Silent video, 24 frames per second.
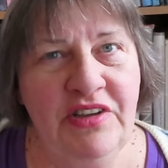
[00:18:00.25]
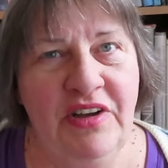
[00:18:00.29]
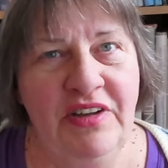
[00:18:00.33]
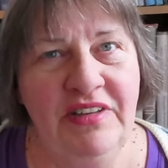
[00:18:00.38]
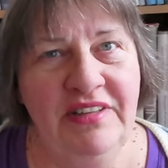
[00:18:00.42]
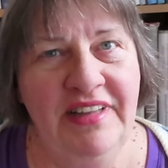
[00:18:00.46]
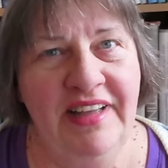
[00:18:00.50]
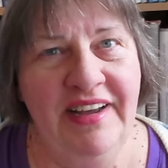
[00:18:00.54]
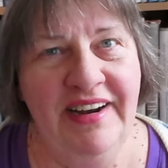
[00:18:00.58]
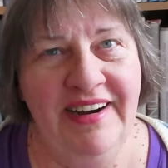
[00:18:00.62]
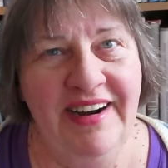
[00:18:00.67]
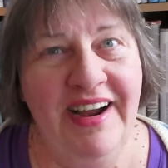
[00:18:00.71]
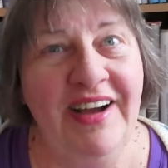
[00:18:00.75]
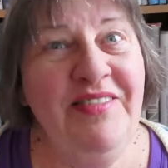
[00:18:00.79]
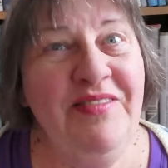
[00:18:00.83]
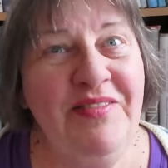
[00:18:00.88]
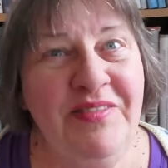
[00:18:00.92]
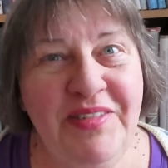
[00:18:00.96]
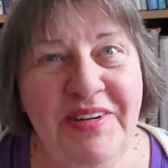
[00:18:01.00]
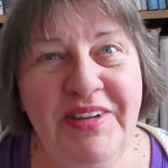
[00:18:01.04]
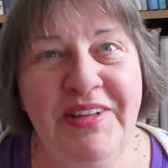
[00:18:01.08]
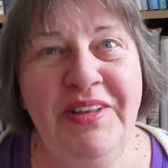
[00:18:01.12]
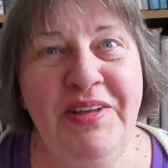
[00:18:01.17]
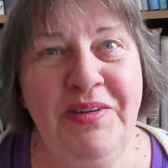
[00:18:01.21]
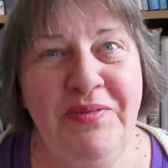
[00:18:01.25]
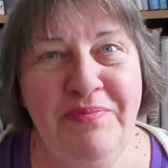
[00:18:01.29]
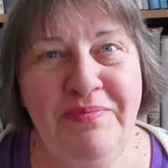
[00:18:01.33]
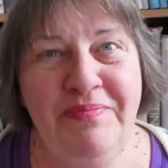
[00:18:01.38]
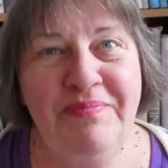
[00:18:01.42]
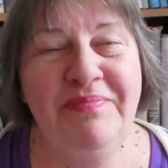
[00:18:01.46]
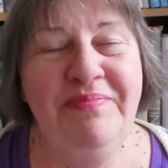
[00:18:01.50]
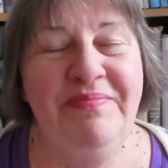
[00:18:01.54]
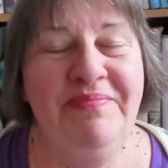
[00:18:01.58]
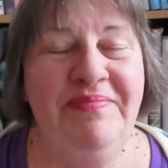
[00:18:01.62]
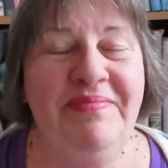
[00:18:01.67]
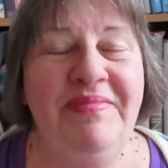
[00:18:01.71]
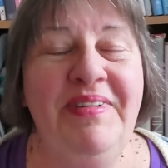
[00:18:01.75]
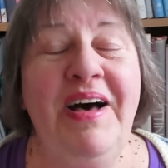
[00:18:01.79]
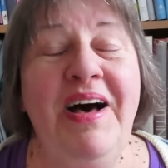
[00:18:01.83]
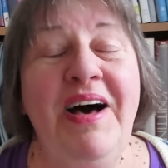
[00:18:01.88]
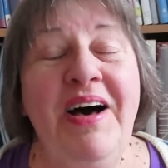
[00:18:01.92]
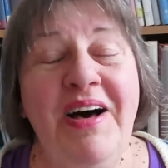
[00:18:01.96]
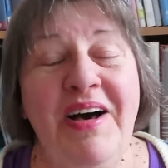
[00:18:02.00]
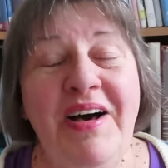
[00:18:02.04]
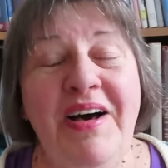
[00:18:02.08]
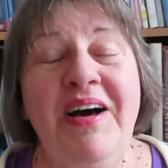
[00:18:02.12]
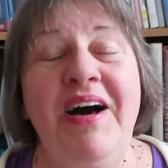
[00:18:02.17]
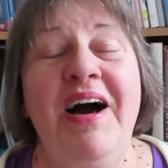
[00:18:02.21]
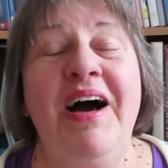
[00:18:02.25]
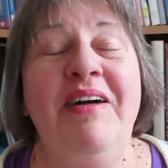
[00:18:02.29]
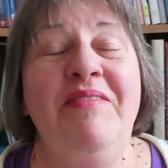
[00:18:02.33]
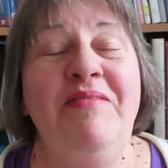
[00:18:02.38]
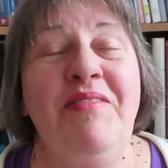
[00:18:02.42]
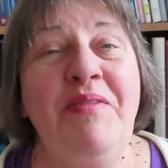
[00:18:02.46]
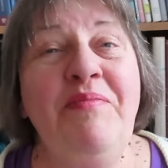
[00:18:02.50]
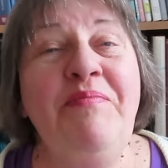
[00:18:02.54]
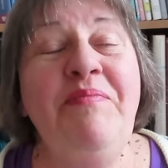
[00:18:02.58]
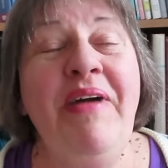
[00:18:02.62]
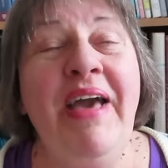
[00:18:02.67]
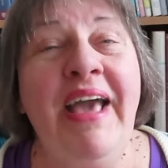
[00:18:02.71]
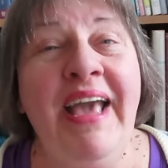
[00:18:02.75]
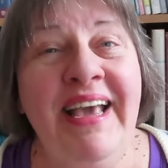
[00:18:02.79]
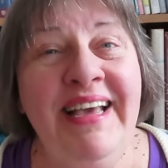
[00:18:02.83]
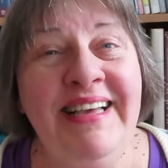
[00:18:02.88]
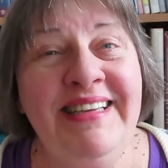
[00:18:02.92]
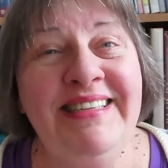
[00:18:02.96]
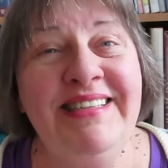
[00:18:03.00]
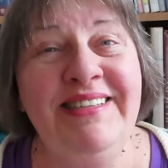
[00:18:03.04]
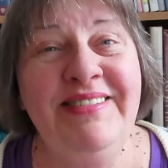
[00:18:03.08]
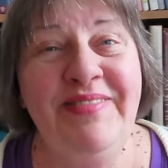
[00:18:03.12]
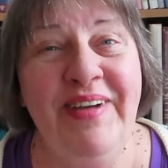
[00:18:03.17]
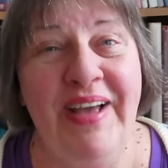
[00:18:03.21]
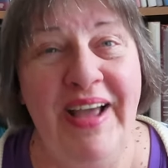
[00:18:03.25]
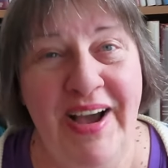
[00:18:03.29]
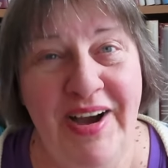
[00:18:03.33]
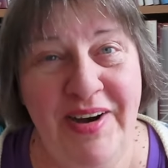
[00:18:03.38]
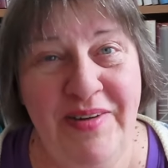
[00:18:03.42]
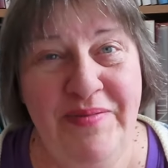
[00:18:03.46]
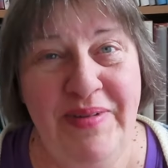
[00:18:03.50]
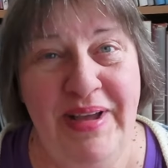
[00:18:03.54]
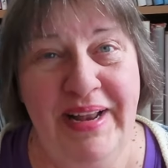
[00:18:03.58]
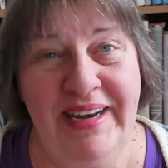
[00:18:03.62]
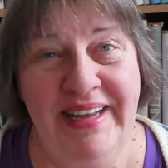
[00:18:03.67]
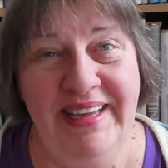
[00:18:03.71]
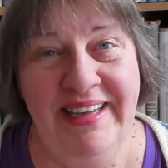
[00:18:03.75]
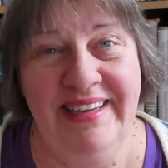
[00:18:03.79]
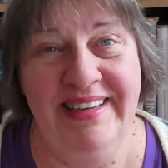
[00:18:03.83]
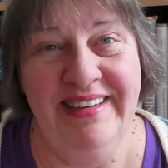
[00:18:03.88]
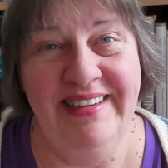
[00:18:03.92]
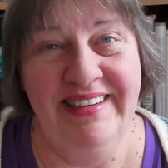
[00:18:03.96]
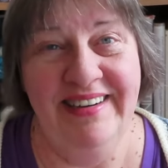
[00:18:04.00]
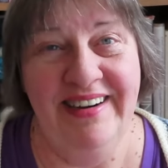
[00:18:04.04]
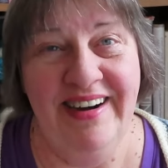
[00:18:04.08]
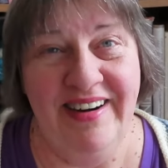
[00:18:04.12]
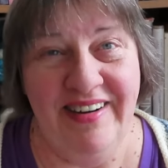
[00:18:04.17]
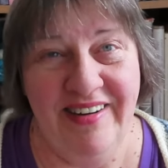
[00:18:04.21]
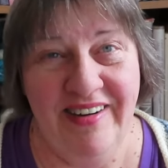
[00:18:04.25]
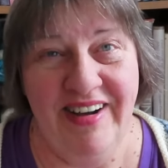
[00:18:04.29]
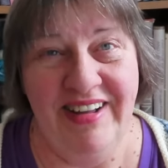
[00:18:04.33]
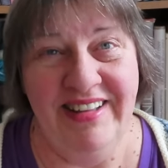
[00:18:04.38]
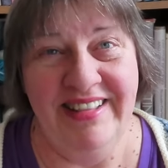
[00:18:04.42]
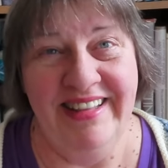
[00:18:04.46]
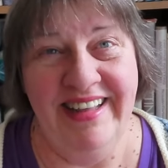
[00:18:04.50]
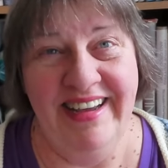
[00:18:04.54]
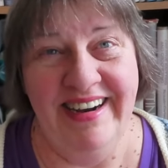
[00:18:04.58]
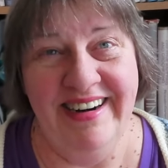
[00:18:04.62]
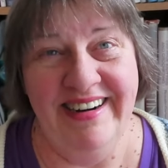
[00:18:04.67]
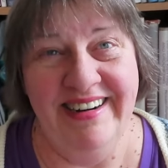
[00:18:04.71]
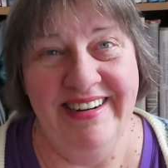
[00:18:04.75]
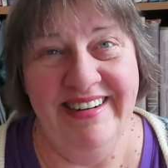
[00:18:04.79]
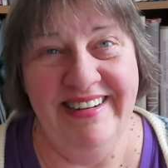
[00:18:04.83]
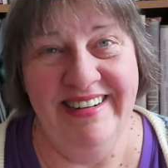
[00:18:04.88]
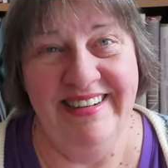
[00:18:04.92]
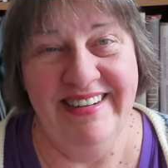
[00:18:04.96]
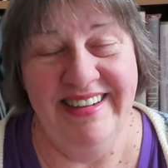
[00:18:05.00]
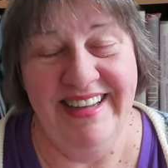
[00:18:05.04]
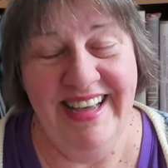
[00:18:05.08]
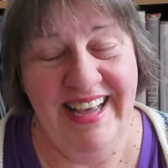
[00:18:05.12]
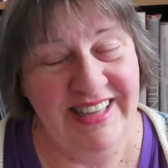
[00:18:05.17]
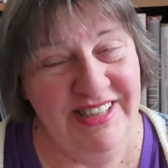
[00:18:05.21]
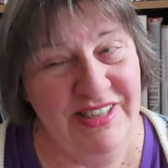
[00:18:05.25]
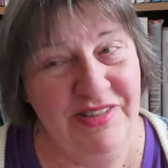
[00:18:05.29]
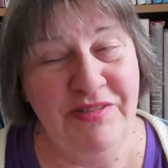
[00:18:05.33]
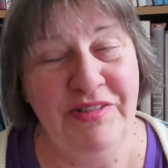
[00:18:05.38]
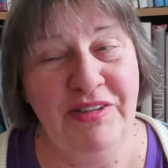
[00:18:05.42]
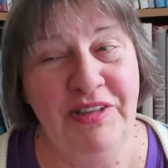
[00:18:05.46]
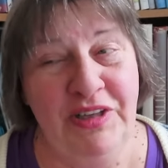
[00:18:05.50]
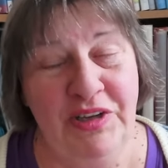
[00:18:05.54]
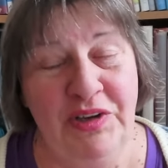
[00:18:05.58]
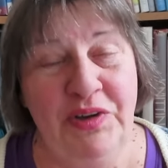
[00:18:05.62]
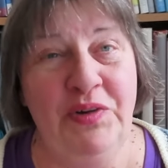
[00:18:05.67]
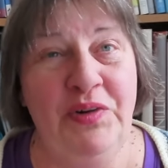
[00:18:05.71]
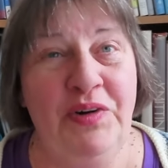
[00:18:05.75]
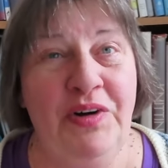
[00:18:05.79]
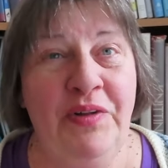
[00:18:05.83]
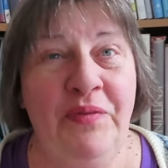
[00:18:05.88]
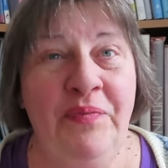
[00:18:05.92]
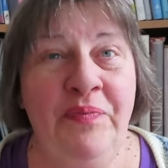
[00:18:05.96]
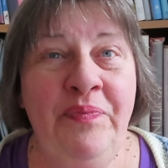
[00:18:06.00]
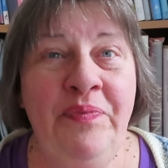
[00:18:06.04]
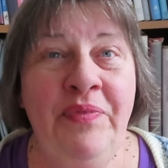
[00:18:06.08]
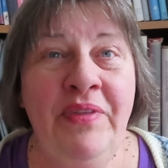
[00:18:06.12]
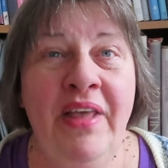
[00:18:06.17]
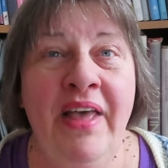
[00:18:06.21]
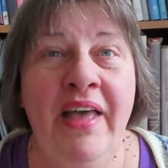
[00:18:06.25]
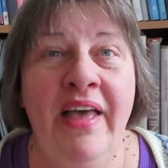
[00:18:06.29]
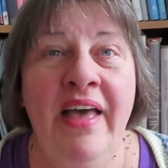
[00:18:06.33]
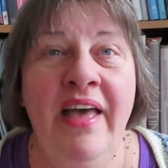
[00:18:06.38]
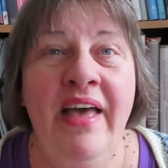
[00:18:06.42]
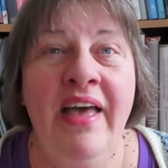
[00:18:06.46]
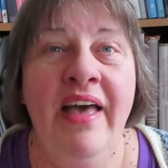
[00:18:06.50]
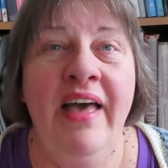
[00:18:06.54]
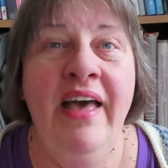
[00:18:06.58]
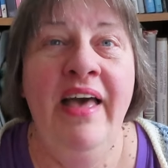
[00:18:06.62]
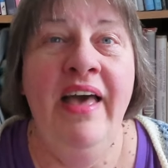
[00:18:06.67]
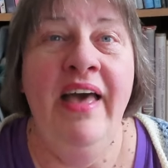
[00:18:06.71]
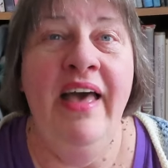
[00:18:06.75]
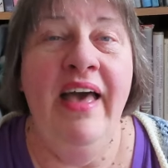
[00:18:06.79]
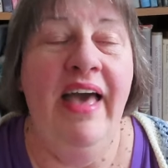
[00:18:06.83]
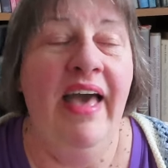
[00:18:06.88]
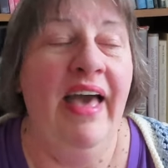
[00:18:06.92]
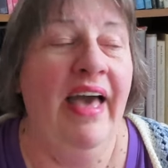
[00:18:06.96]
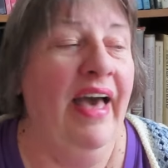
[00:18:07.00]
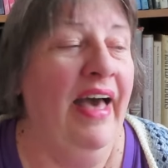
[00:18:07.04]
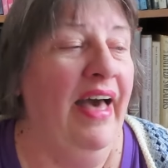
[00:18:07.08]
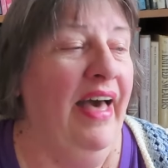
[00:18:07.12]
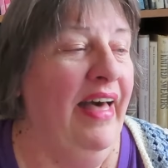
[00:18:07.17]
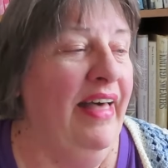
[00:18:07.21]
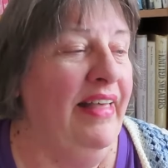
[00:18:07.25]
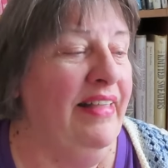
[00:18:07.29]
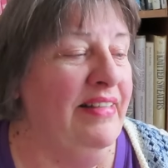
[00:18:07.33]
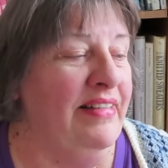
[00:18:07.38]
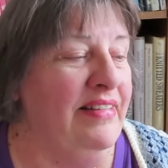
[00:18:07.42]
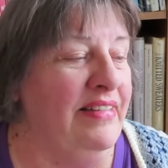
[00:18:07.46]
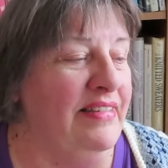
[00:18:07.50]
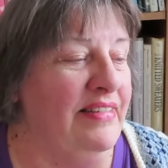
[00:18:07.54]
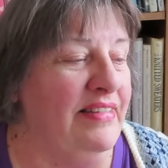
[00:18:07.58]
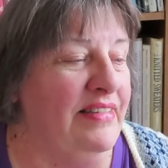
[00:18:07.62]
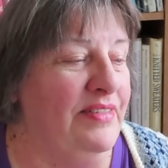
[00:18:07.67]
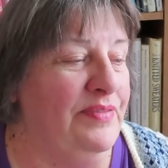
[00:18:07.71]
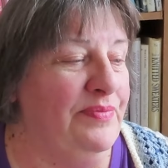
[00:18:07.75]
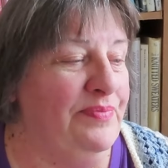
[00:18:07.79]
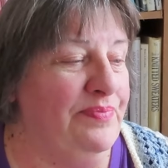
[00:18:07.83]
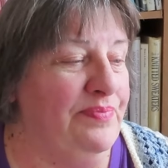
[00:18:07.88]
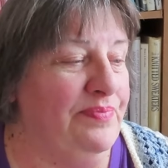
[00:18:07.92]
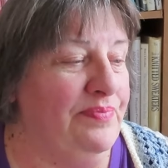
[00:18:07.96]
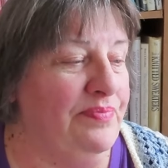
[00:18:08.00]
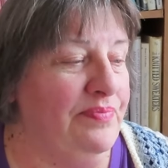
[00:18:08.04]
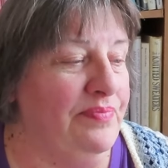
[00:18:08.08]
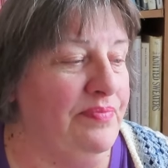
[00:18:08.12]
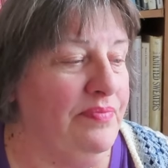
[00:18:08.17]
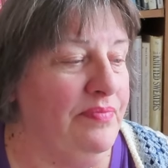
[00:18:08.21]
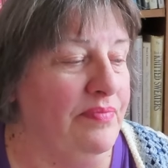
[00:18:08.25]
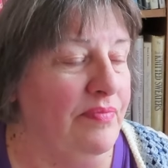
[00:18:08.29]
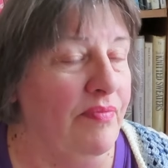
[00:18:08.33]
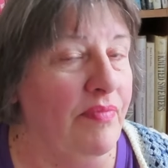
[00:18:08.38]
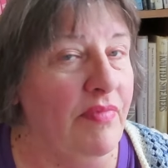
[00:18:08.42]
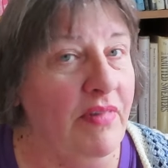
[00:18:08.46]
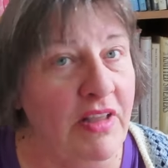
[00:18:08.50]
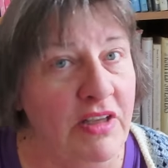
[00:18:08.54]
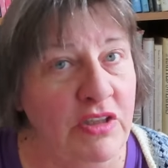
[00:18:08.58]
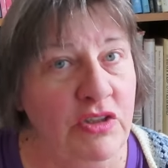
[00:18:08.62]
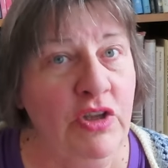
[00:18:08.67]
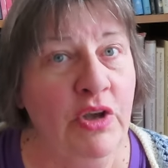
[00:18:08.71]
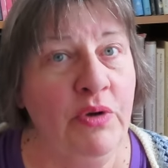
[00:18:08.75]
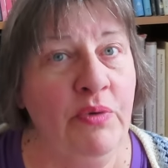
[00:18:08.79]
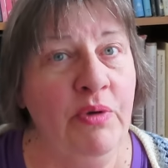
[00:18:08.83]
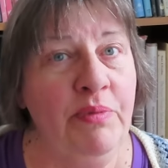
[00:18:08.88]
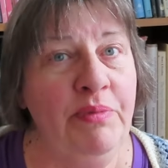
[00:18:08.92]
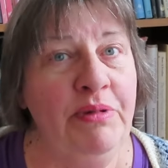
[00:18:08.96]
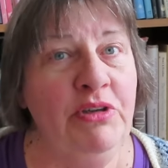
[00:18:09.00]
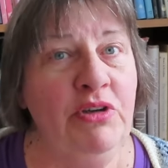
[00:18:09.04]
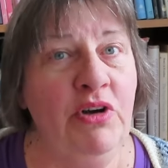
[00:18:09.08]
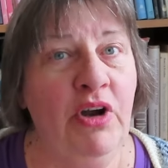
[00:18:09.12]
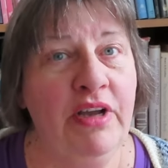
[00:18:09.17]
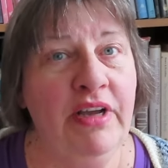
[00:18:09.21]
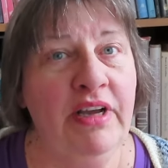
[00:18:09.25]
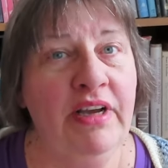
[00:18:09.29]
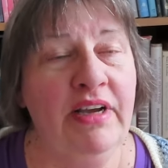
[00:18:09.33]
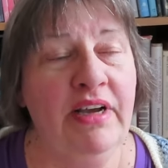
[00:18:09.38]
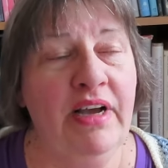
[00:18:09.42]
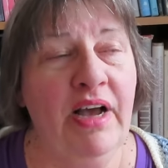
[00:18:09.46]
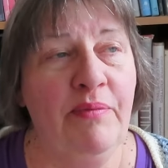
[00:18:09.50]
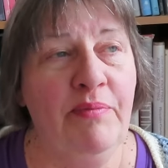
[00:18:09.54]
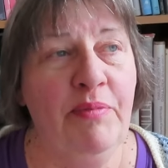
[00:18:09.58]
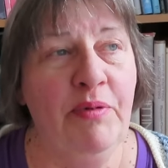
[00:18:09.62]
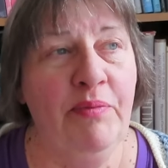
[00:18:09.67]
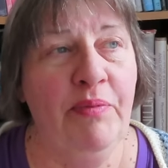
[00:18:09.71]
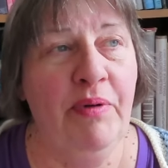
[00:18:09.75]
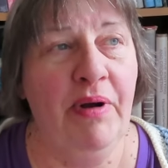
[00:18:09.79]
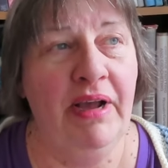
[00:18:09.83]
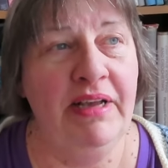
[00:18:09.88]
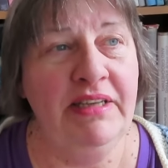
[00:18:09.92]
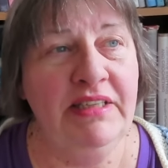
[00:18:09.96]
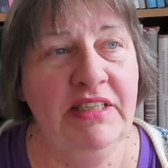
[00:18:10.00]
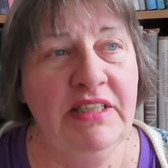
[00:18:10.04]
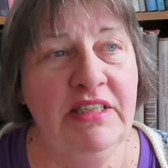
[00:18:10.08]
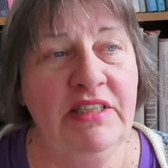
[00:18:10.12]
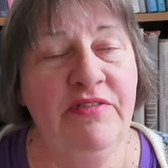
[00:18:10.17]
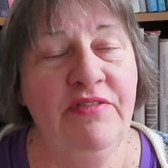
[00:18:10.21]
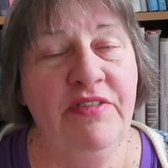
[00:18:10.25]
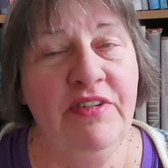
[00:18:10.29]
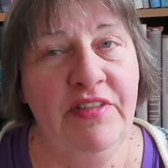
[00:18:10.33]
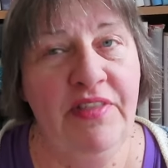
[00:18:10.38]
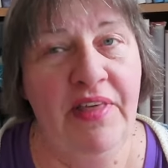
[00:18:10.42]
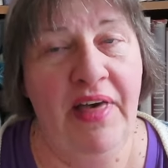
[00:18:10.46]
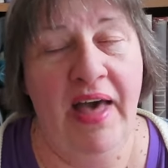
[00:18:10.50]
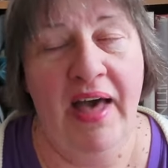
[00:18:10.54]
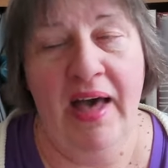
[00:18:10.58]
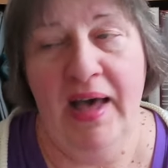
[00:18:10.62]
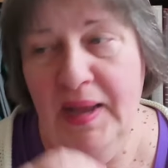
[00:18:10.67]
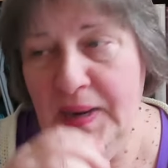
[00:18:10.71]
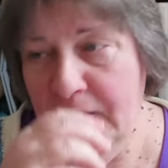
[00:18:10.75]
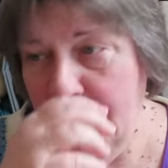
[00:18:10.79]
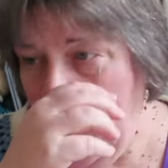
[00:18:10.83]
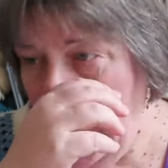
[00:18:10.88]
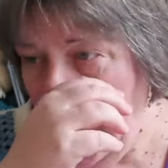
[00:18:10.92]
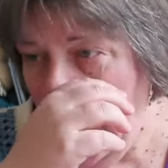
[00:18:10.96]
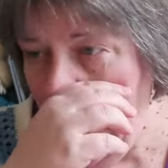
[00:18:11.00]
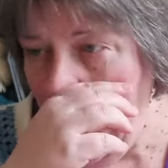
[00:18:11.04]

on there. I'm really, I'm amazed by how many are on there. It's really cool. And so I will be drawing a couple prizes for that